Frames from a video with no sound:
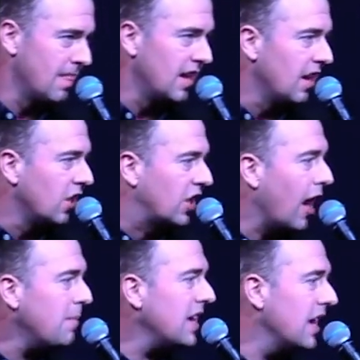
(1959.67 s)

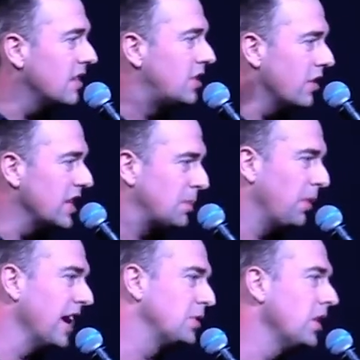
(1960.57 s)
Coming into this
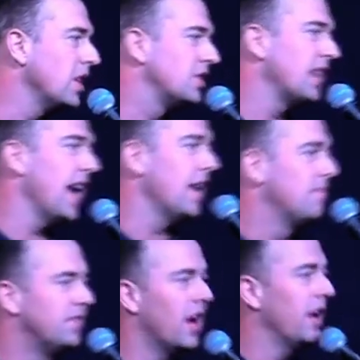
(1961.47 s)
place where you can say,
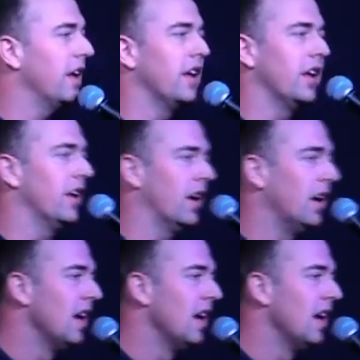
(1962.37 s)
no, no, no, no, no.